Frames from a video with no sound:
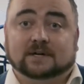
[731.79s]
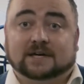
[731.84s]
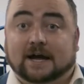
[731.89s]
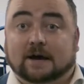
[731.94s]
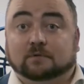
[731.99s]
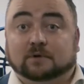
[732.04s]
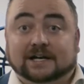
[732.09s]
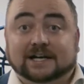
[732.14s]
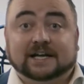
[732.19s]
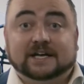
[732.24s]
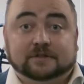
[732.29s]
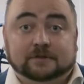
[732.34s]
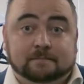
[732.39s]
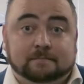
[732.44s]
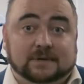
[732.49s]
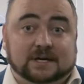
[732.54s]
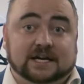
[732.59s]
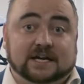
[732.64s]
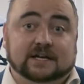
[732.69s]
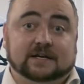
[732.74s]
calculate the
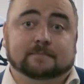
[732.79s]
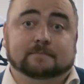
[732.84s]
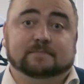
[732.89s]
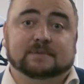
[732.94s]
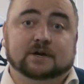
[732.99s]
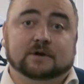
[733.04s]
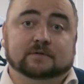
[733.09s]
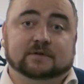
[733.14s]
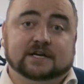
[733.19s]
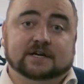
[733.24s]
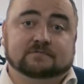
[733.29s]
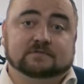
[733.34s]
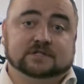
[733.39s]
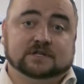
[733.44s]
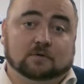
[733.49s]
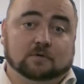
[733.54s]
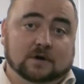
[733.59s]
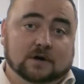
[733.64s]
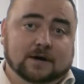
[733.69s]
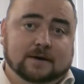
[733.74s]
mean BOD
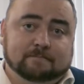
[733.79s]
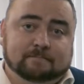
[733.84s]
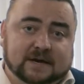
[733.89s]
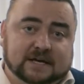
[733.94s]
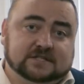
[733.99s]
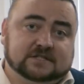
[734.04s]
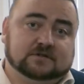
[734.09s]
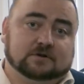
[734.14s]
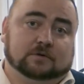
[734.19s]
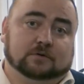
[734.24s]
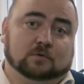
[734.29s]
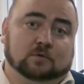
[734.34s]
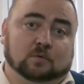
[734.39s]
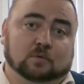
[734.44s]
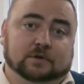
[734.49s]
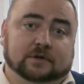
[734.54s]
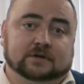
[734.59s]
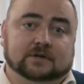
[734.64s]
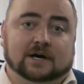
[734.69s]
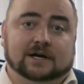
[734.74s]
result based on
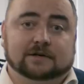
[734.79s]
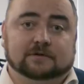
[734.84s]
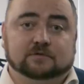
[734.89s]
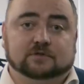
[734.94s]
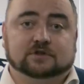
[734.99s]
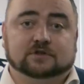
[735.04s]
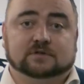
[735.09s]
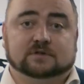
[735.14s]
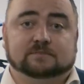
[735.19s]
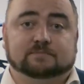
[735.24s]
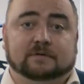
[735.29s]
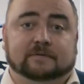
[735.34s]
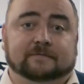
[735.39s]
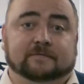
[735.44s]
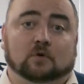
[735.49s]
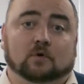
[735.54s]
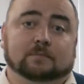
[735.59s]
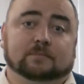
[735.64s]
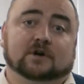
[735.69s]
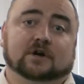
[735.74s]
all the dilutions
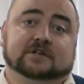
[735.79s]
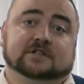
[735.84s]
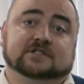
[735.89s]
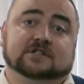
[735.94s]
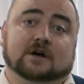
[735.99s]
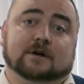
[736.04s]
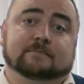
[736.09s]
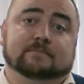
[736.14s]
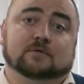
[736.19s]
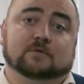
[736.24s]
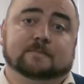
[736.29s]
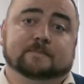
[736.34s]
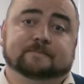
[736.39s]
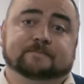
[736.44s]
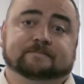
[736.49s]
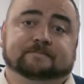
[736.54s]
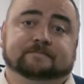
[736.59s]
performed on a sample.